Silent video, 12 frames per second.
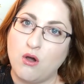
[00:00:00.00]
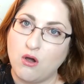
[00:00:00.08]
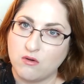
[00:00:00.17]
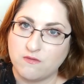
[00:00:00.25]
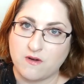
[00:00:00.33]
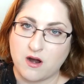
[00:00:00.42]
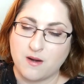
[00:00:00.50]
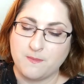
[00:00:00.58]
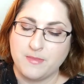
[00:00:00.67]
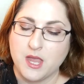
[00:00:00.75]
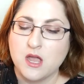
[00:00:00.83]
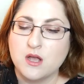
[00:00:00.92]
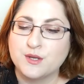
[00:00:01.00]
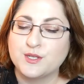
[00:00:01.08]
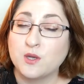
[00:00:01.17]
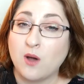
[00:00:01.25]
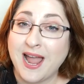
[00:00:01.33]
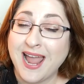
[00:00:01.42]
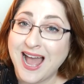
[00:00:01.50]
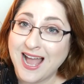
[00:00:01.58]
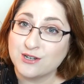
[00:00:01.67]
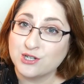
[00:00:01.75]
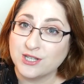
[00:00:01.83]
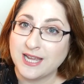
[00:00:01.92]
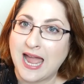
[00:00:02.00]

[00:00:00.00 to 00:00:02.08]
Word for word: over. So I actually